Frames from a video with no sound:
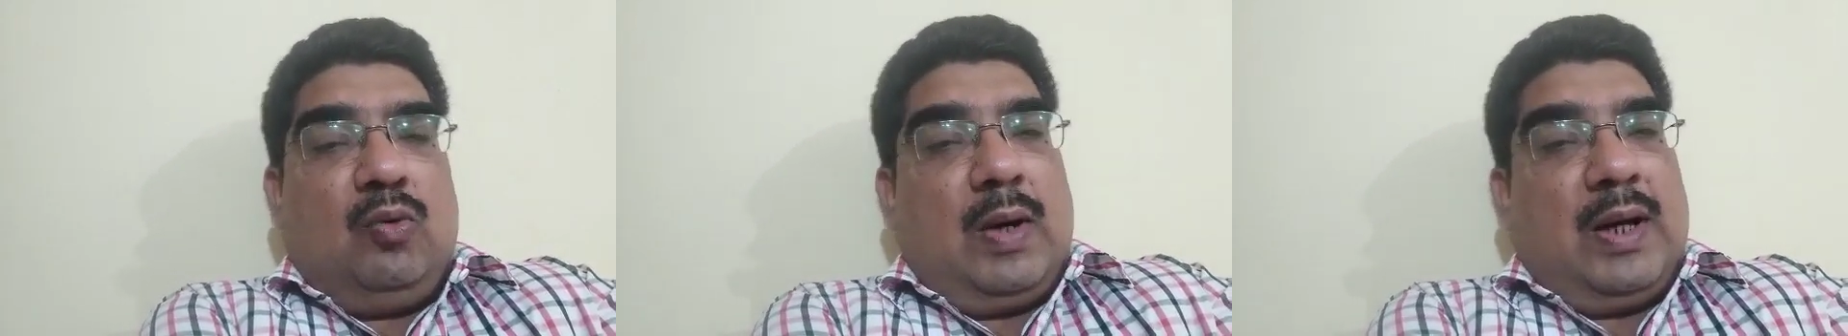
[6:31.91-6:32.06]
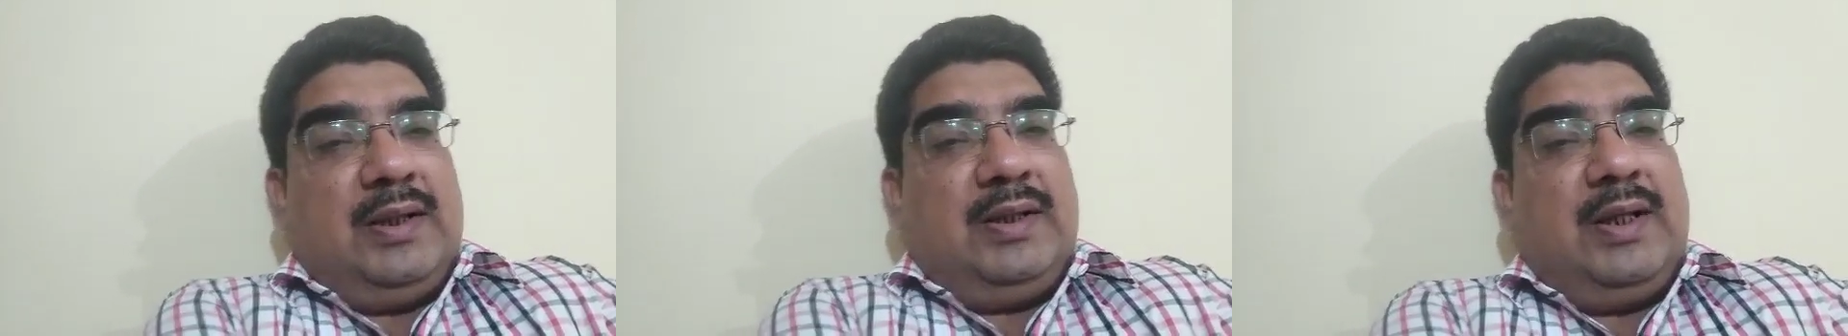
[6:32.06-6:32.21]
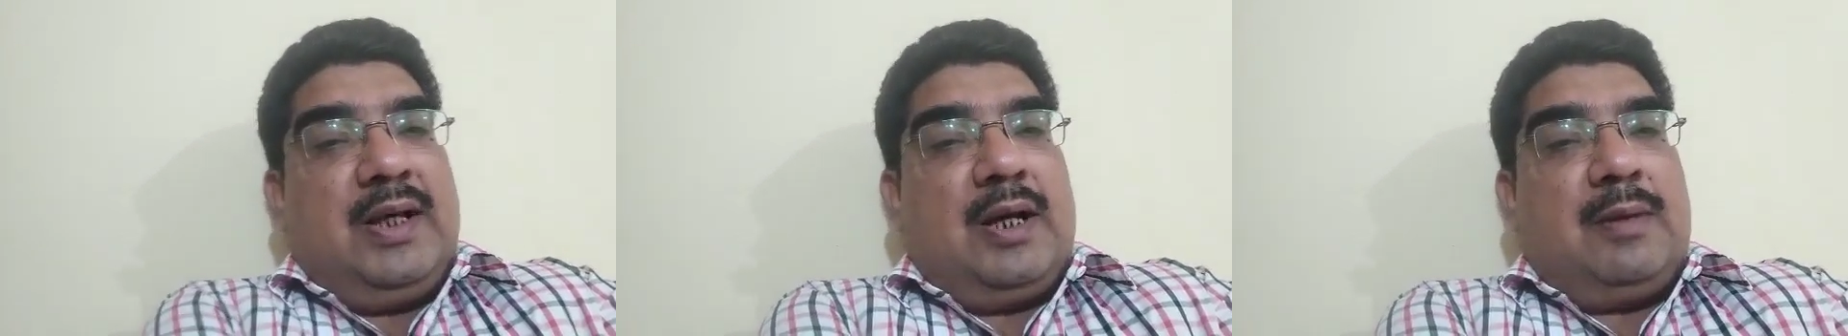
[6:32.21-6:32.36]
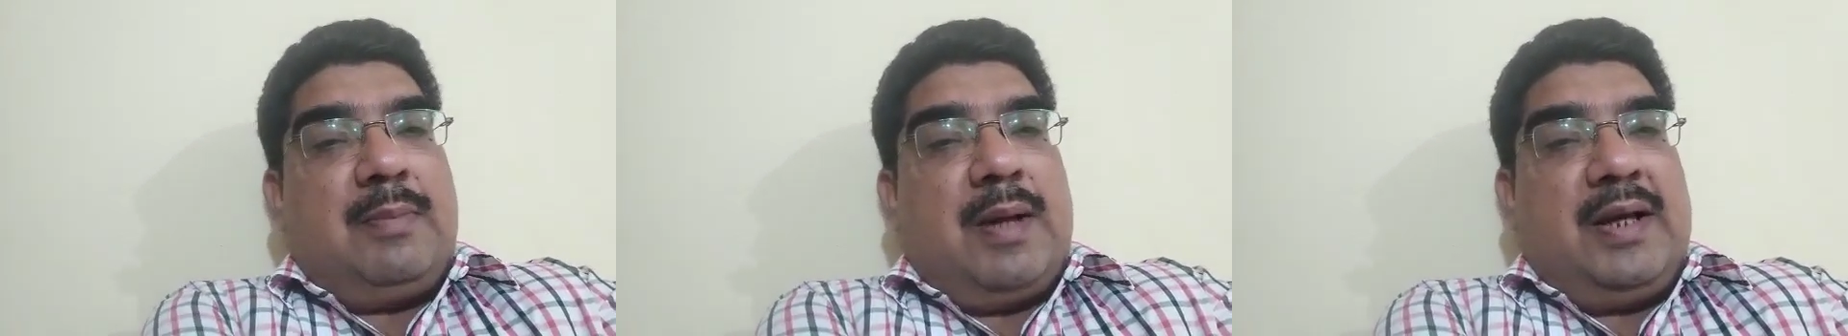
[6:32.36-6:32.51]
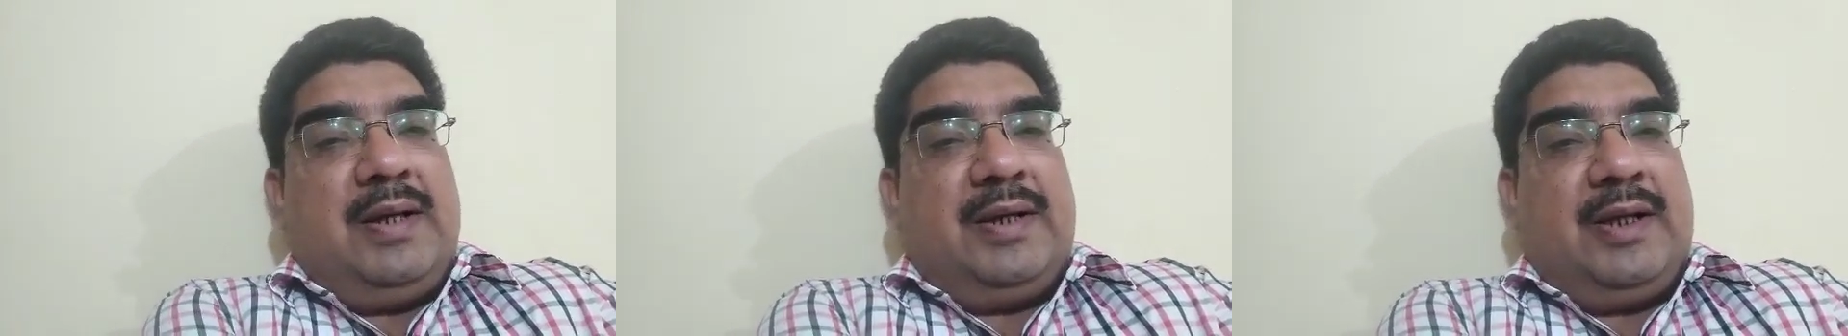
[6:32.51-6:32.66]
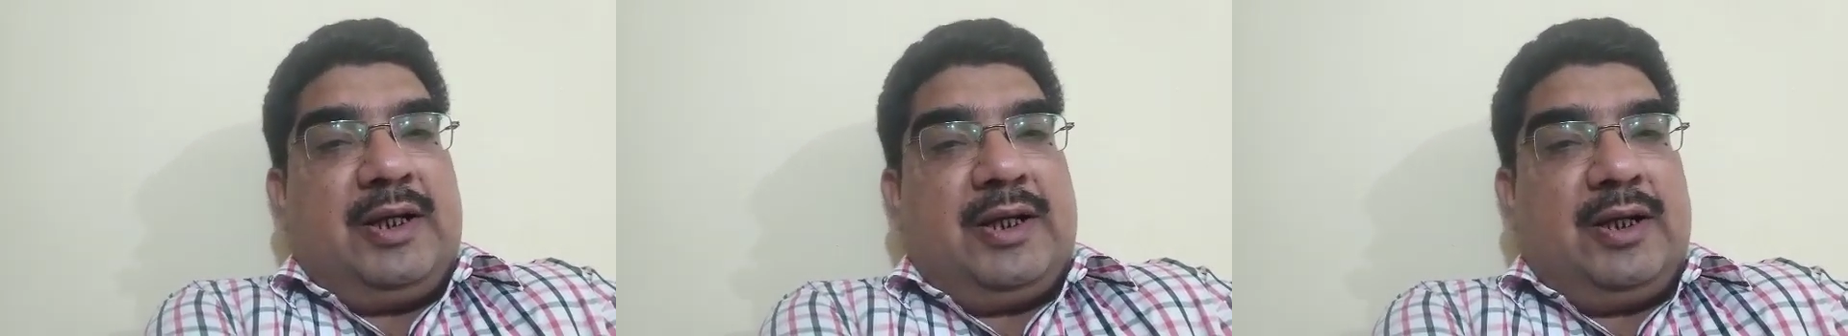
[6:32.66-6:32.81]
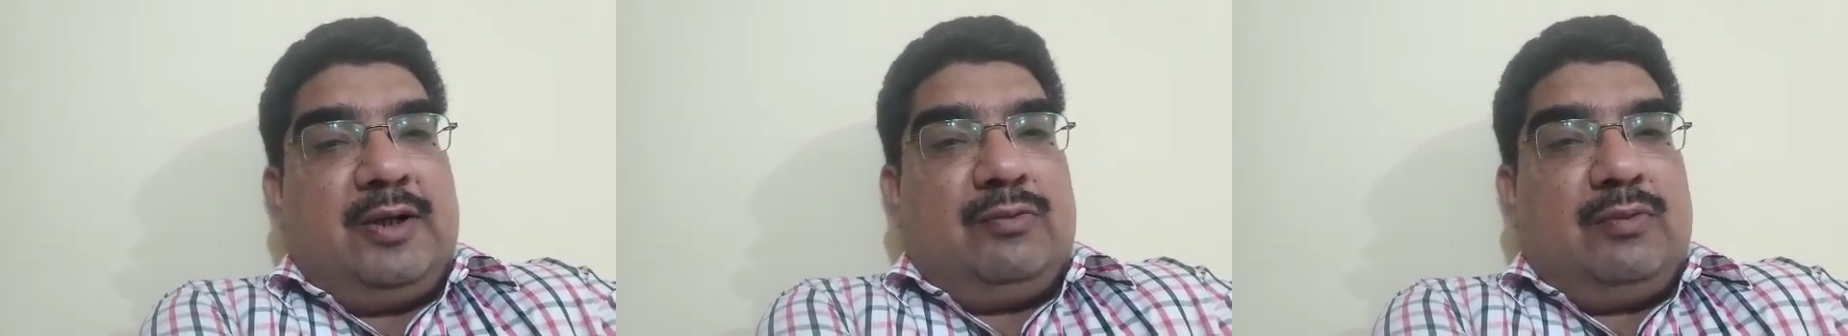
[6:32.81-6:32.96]
why they are
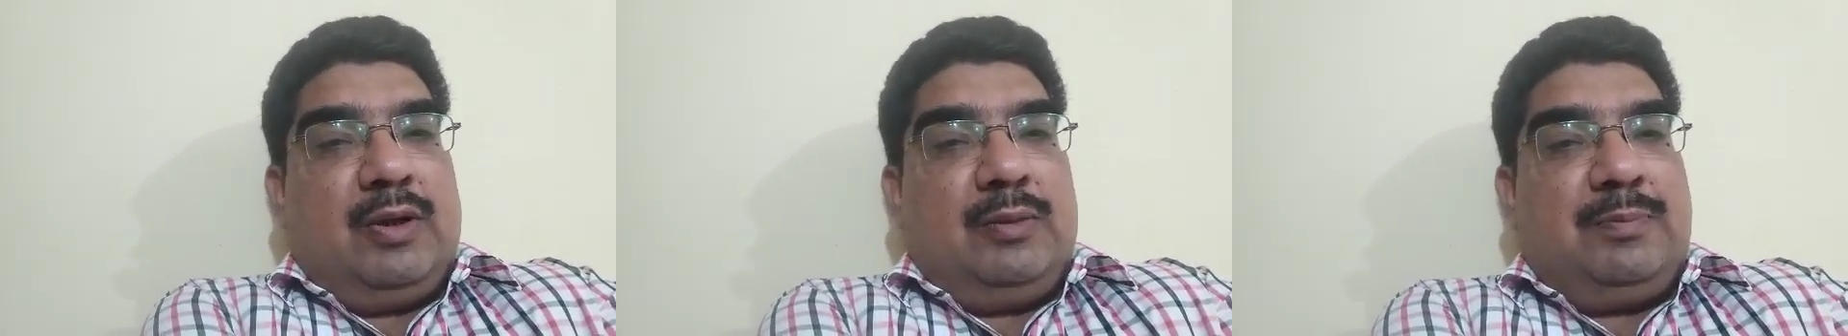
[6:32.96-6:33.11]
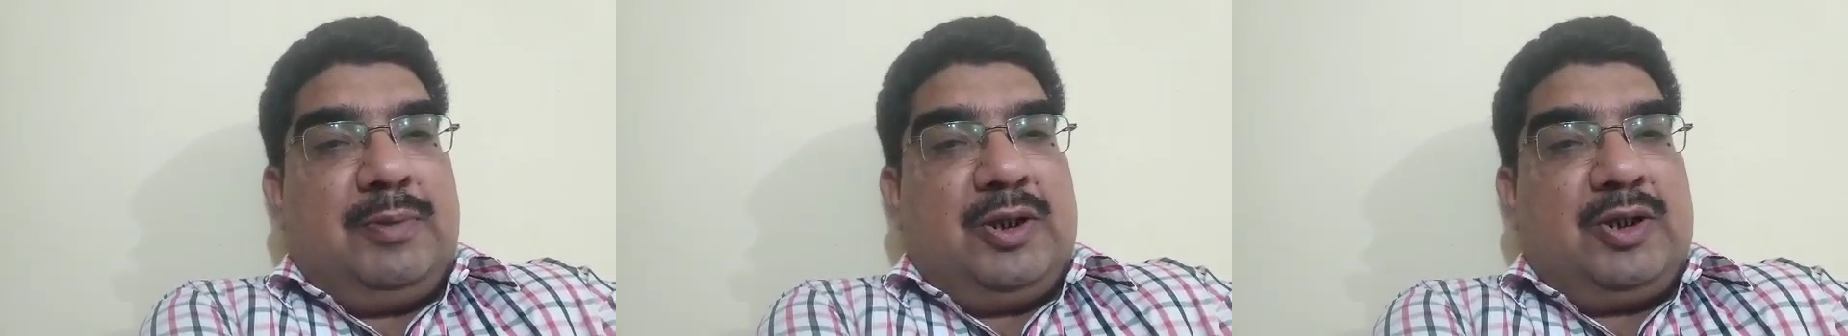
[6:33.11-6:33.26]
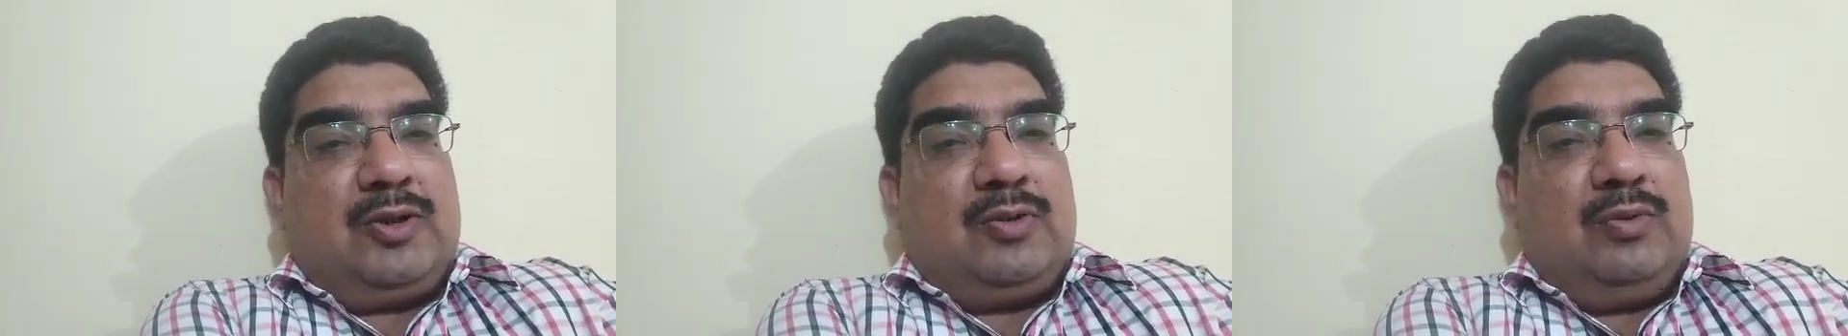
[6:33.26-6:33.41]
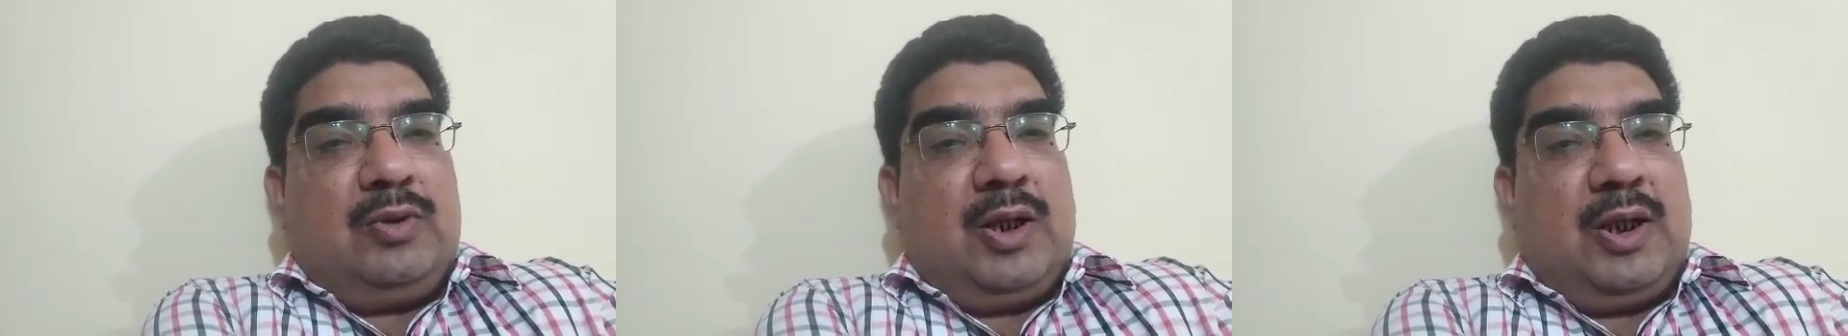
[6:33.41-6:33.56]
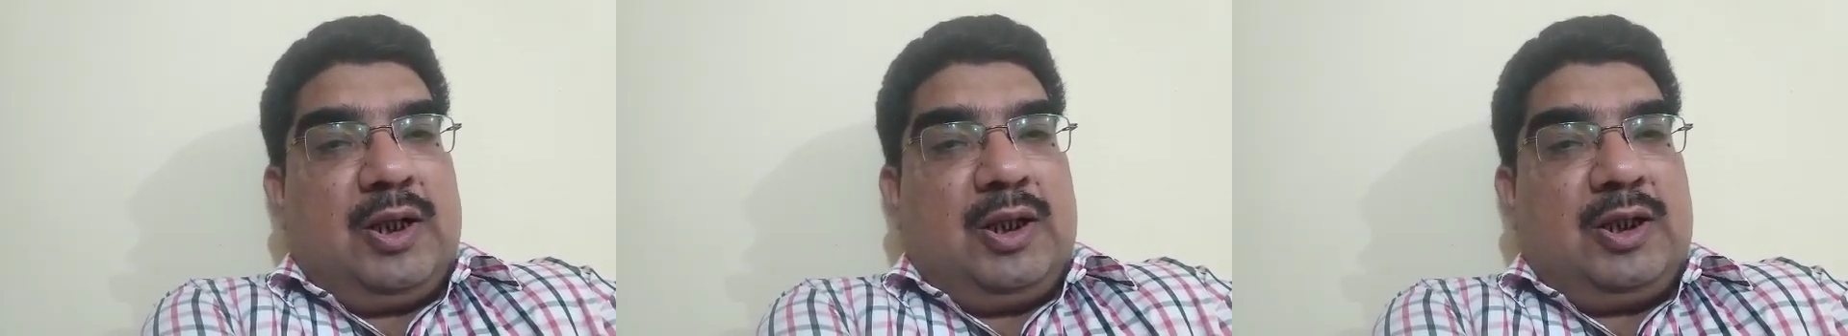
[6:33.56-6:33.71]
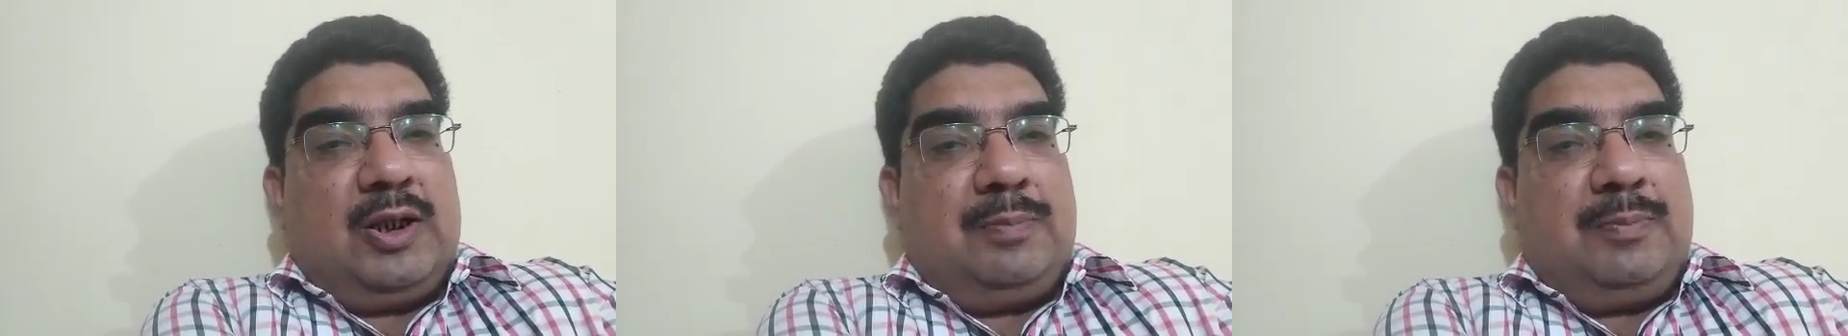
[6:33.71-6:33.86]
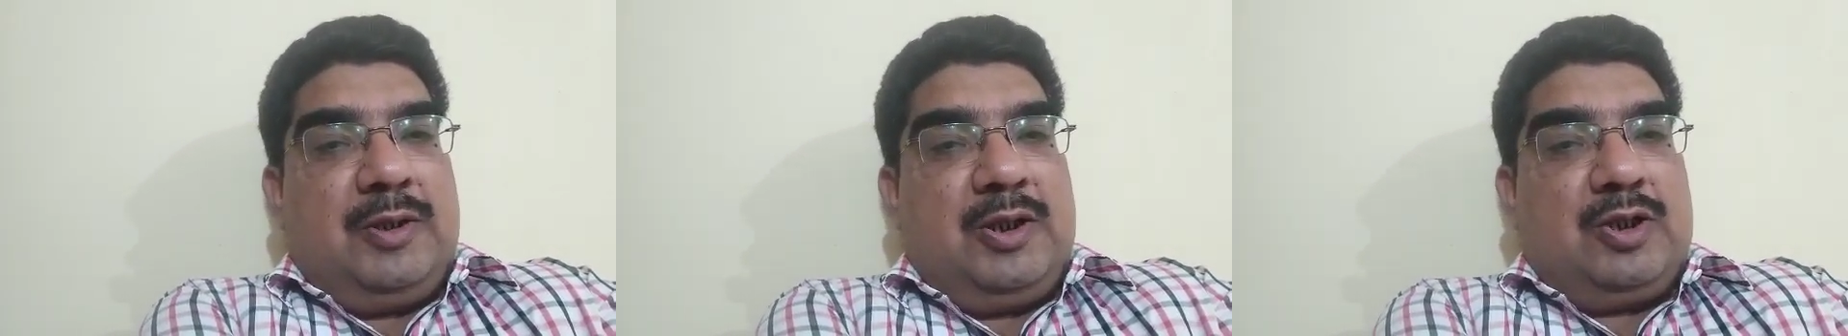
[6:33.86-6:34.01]
migrated one place to the
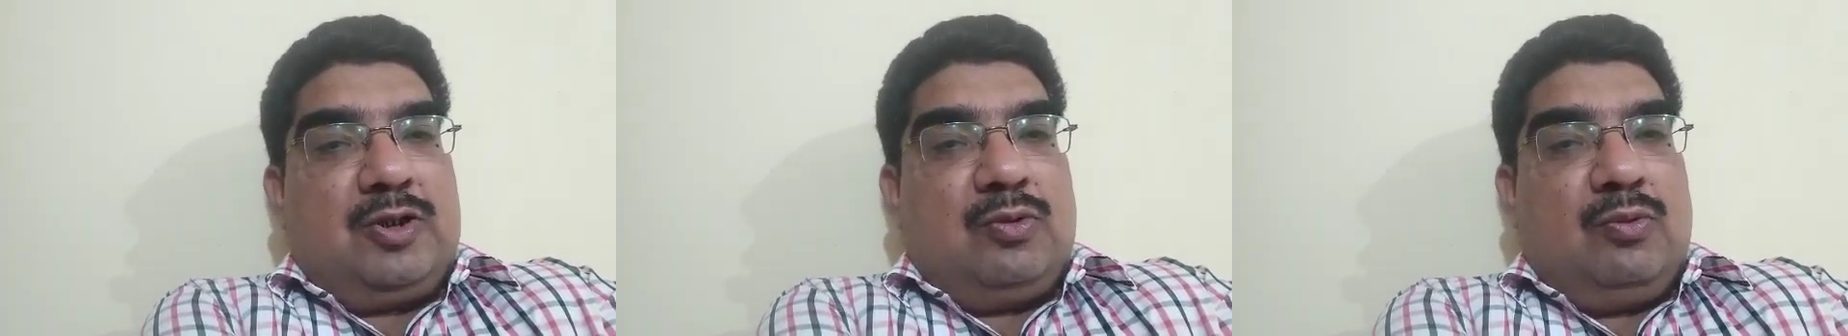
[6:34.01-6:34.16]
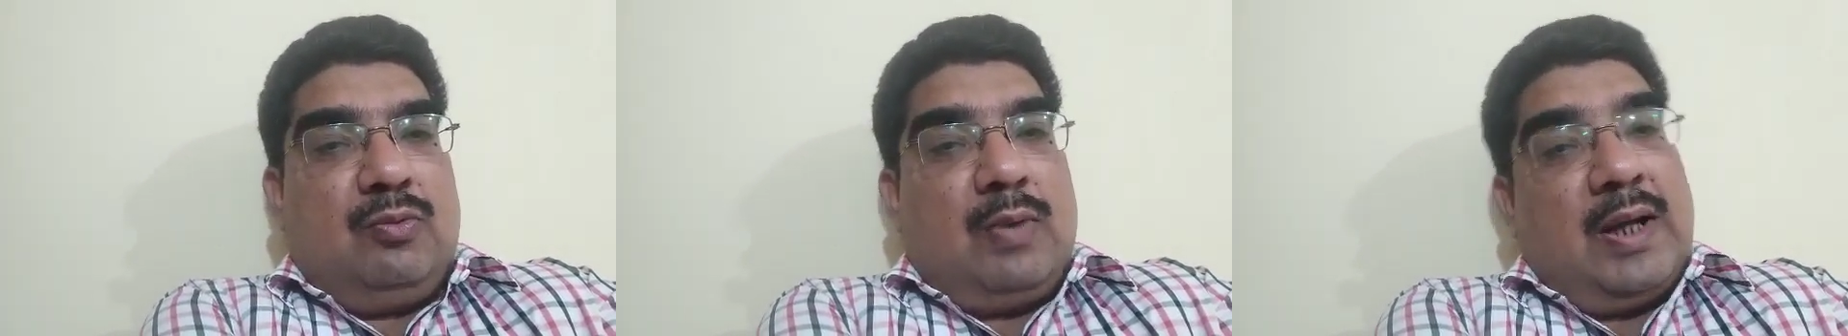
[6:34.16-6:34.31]
another place,